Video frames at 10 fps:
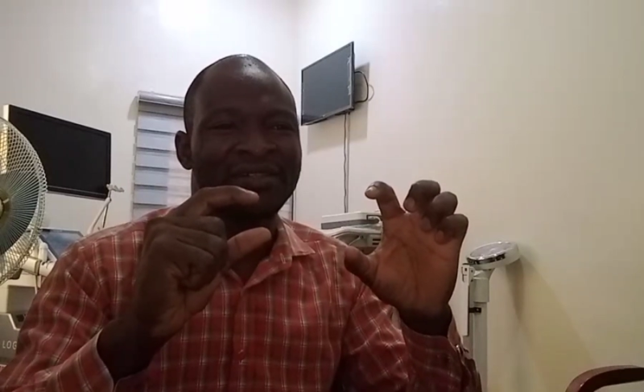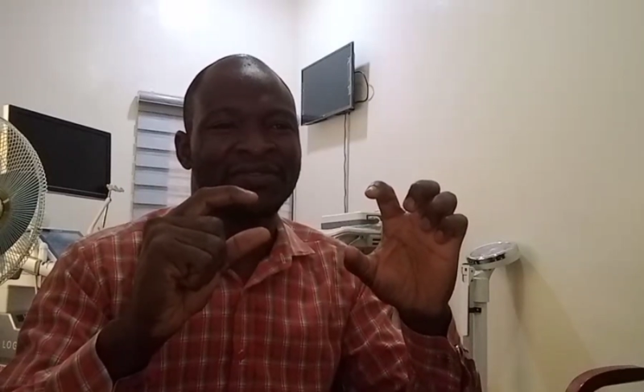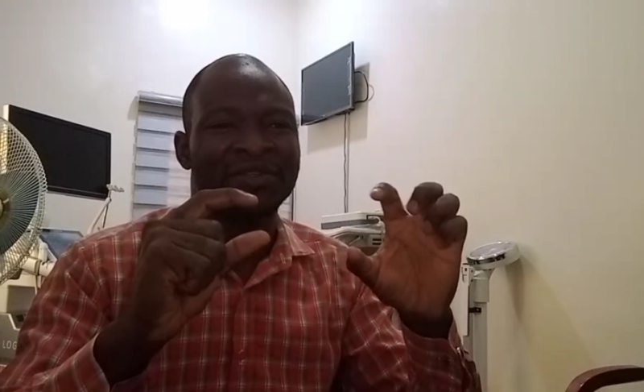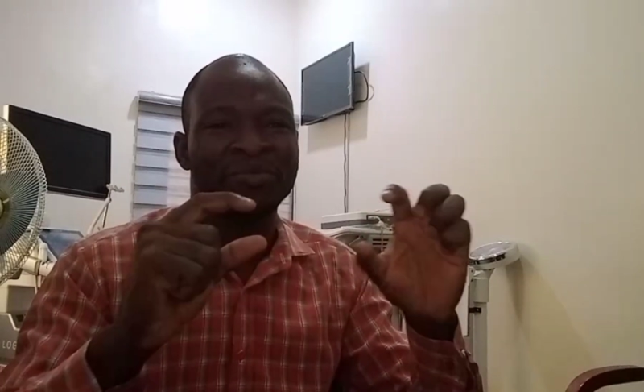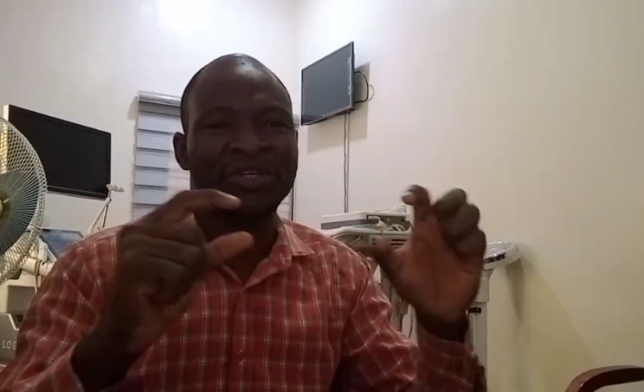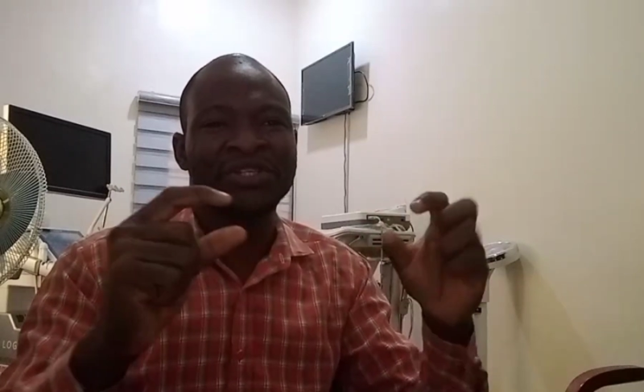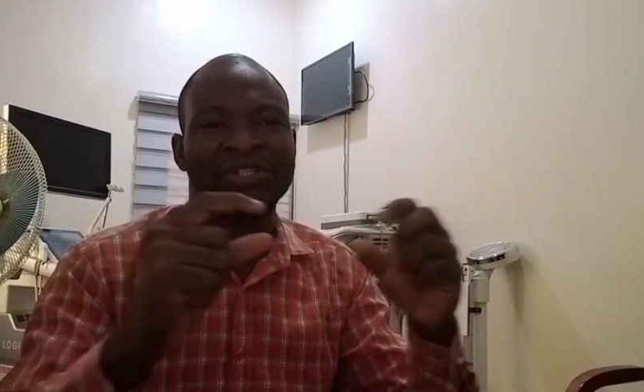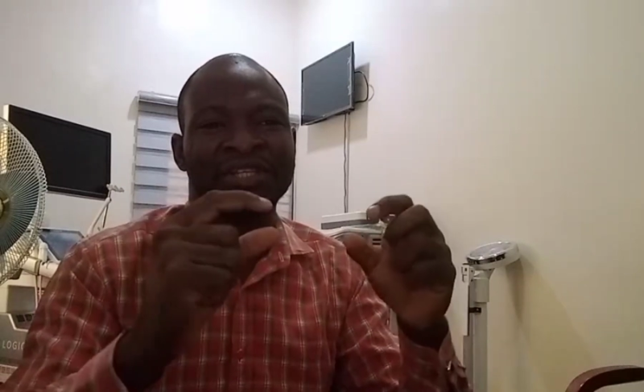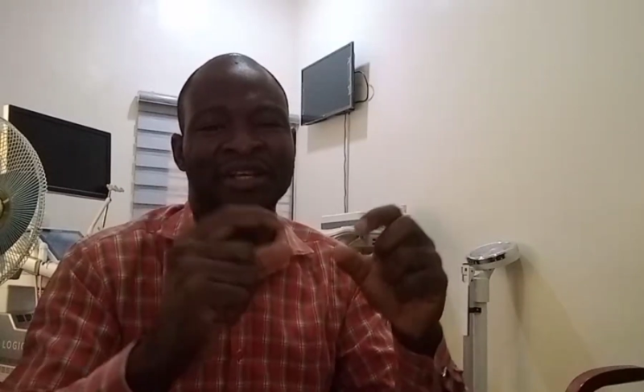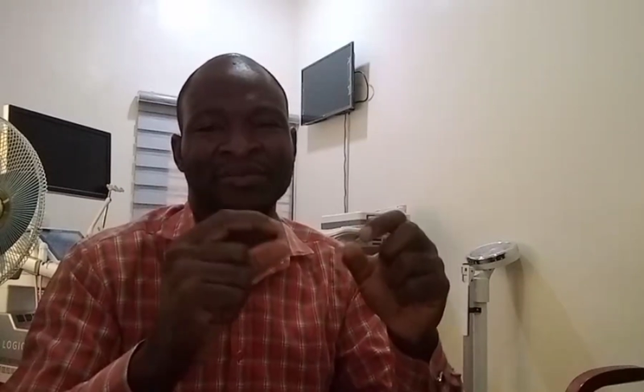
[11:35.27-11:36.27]
from
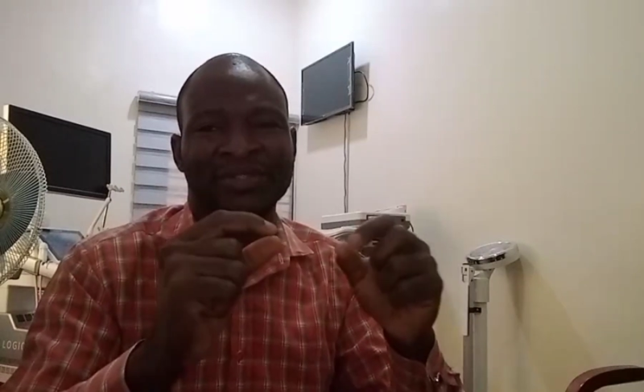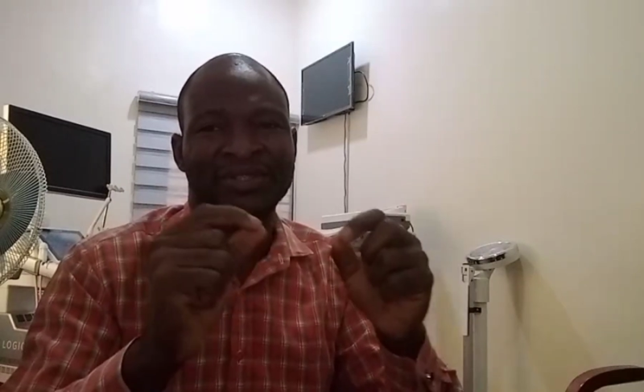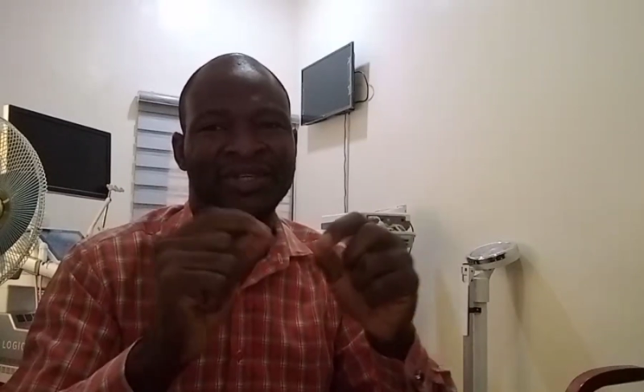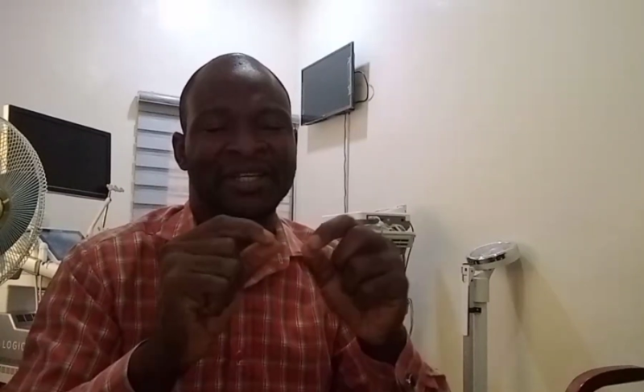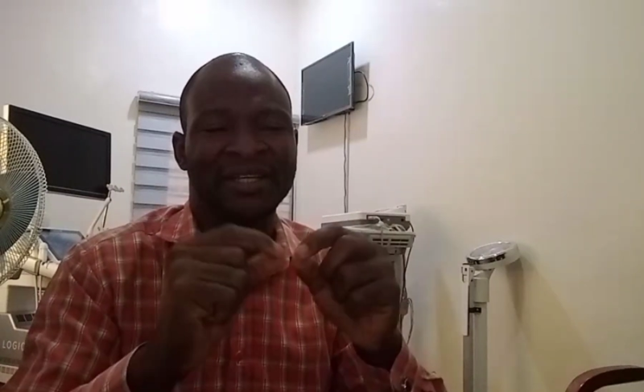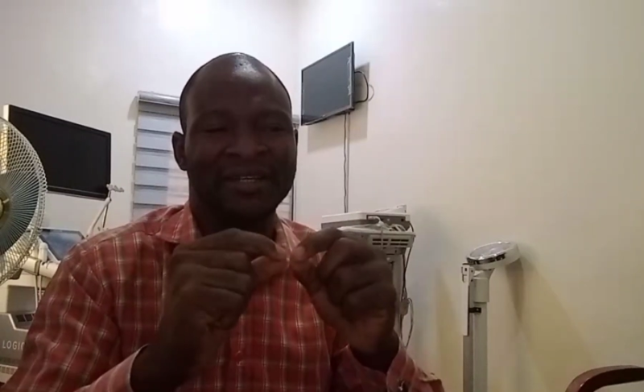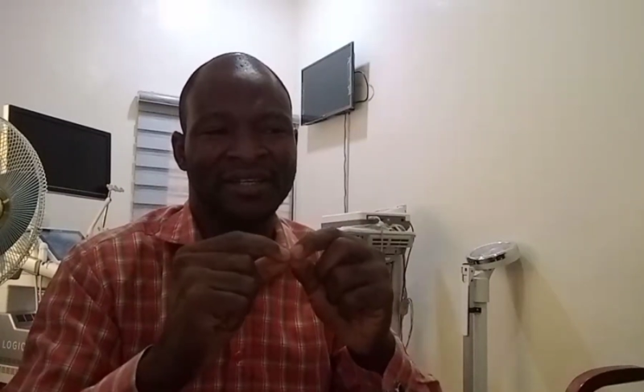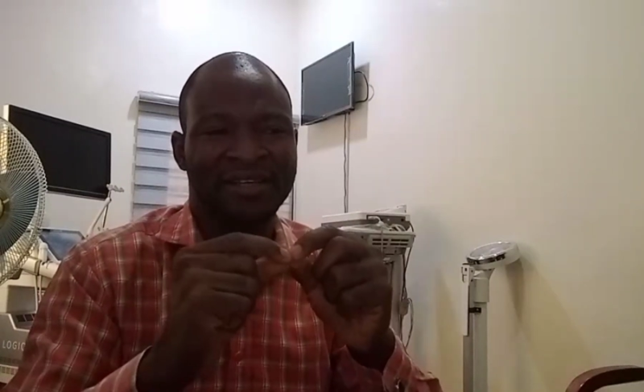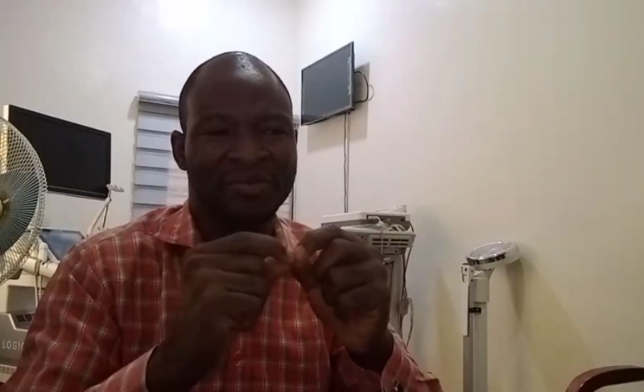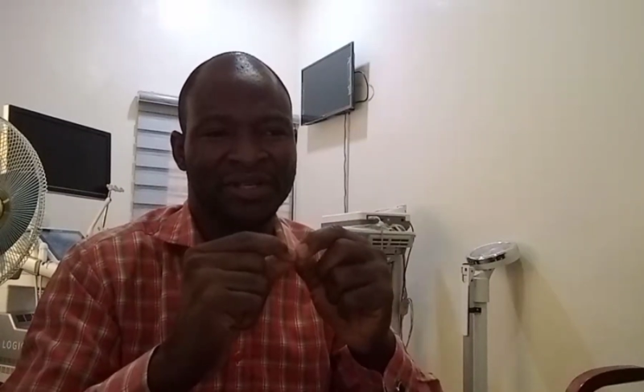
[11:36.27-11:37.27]
each depth in the
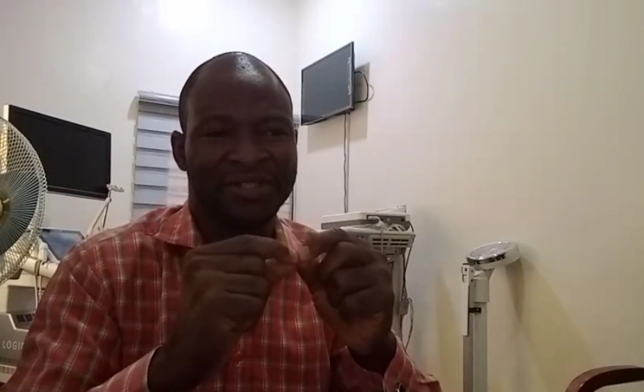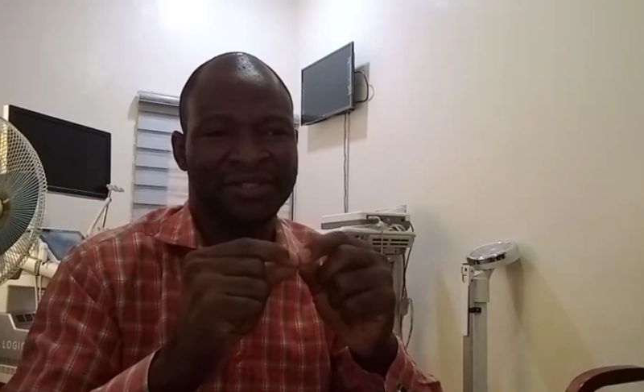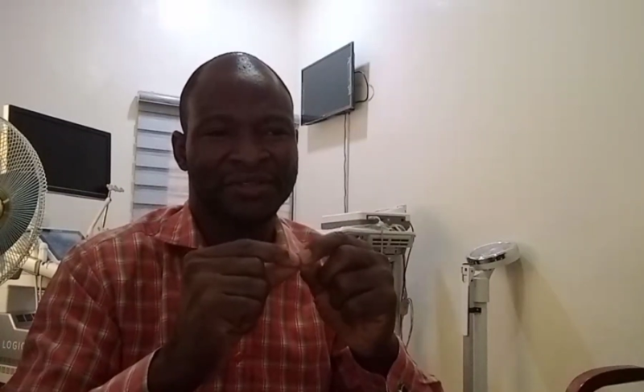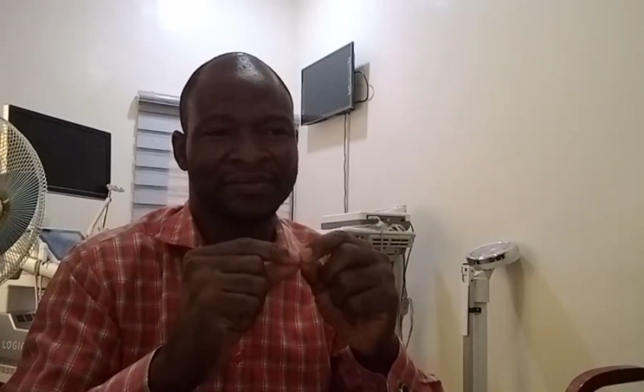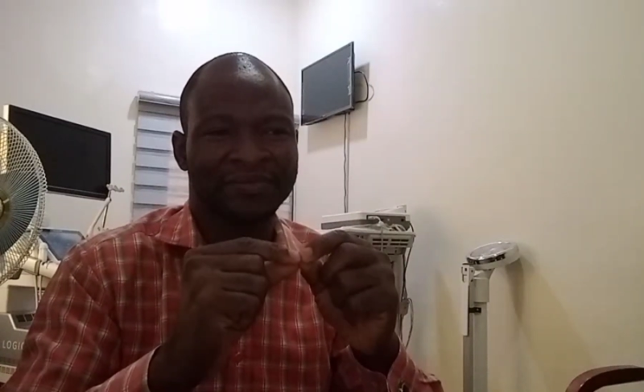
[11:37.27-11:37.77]
image.